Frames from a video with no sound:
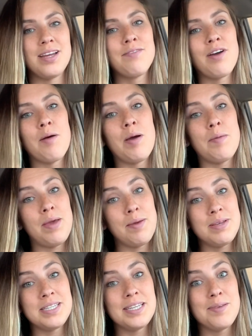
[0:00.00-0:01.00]
I've got my
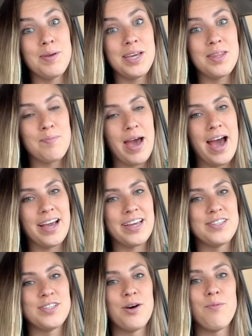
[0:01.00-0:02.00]
baby sleeping in the back,
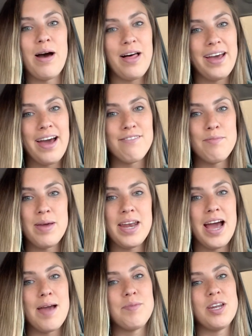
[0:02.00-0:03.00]
and so while I have a
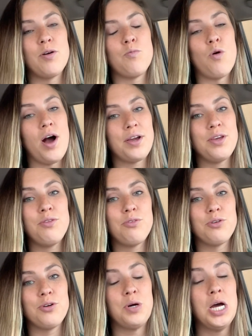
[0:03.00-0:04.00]
minute, I'm going to walk you
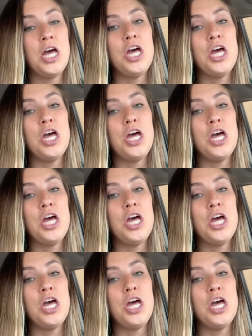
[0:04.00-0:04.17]
through